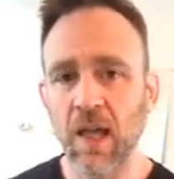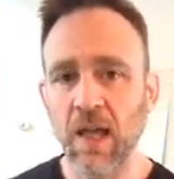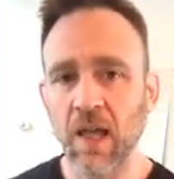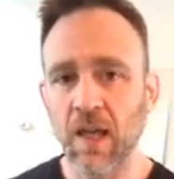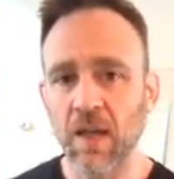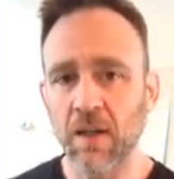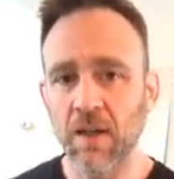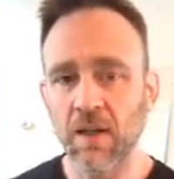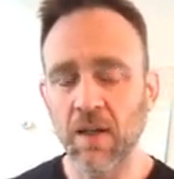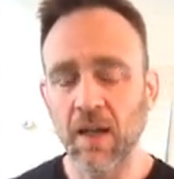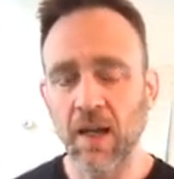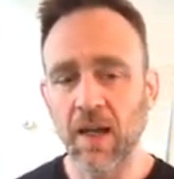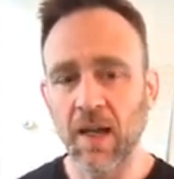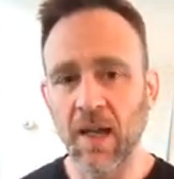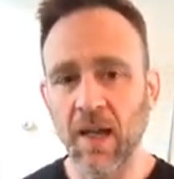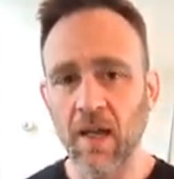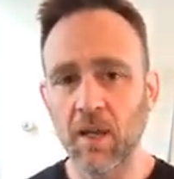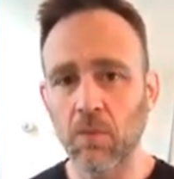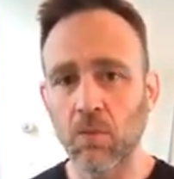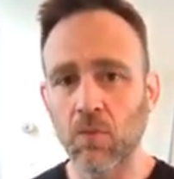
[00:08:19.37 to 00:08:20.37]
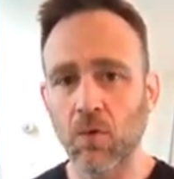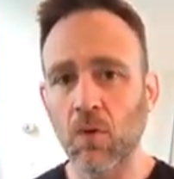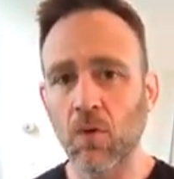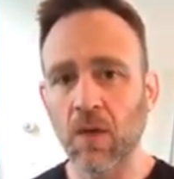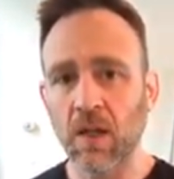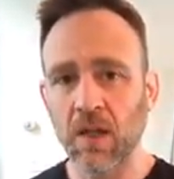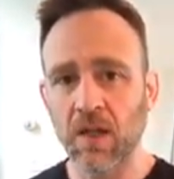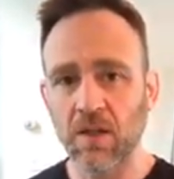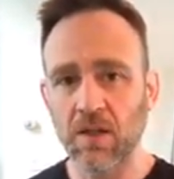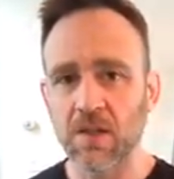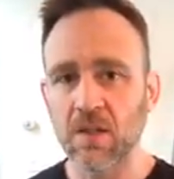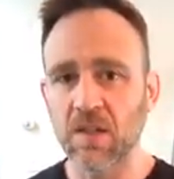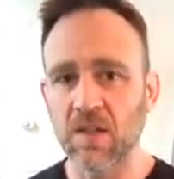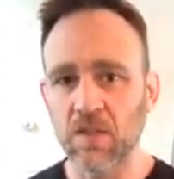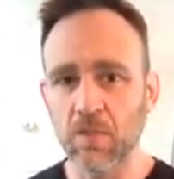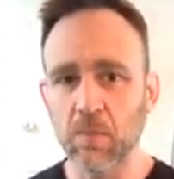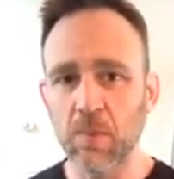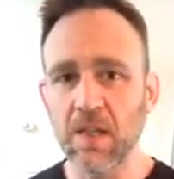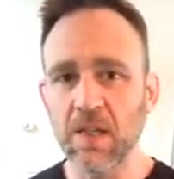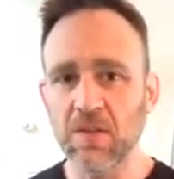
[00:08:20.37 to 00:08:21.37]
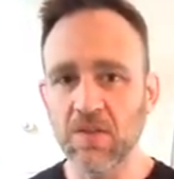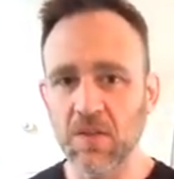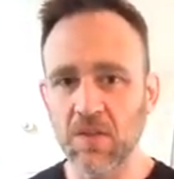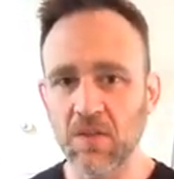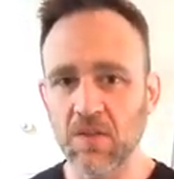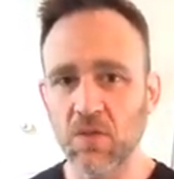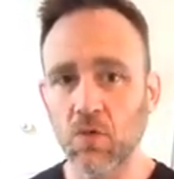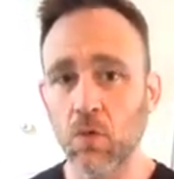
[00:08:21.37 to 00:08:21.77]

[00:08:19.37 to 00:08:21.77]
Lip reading: And I had it broken into these pieces